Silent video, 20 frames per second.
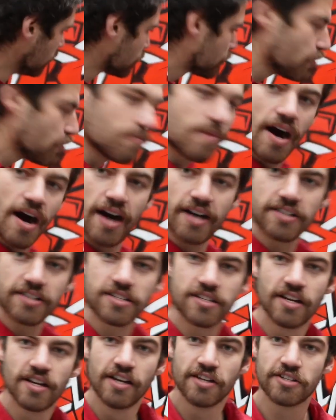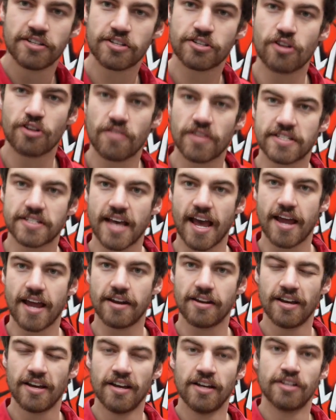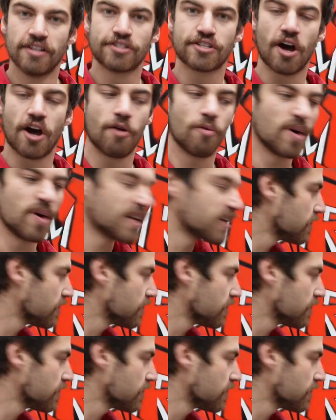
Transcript: 2 marks just on the tent so we